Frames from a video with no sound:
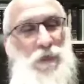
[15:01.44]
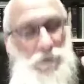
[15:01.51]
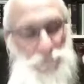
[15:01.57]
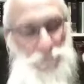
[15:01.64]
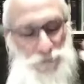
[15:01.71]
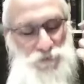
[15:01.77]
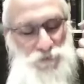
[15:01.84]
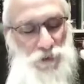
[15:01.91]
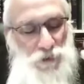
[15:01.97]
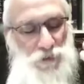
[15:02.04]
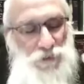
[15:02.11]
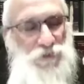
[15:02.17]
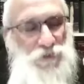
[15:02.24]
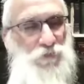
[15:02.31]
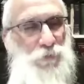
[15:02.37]
Rish
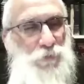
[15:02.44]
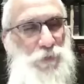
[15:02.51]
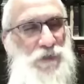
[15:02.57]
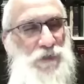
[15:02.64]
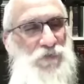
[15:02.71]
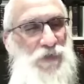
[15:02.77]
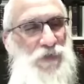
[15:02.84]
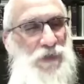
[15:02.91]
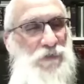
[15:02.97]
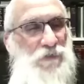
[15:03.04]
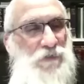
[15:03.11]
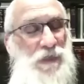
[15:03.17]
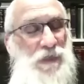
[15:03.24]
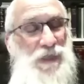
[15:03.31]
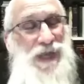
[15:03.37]
Lakish is the one that said it.
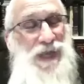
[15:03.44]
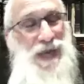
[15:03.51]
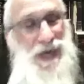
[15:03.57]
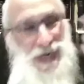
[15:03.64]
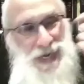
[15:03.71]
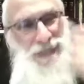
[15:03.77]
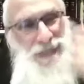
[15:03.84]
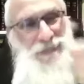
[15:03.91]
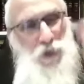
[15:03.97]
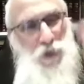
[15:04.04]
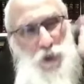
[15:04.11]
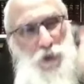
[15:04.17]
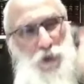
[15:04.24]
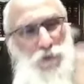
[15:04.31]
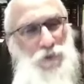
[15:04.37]
Ain
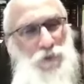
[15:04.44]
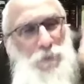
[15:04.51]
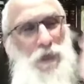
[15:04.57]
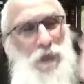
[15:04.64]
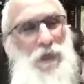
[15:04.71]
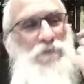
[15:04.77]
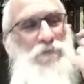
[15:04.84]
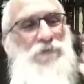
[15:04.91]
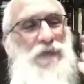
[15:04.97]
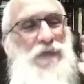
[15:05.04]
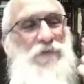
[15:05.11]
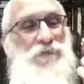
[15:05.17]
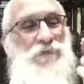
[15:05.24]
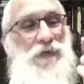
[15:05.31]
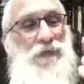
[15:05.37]
Adam Eved
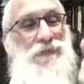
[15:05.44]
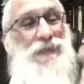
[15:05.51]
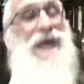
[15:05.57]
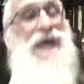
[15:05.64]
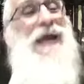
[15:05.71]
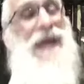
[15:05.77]
Aveda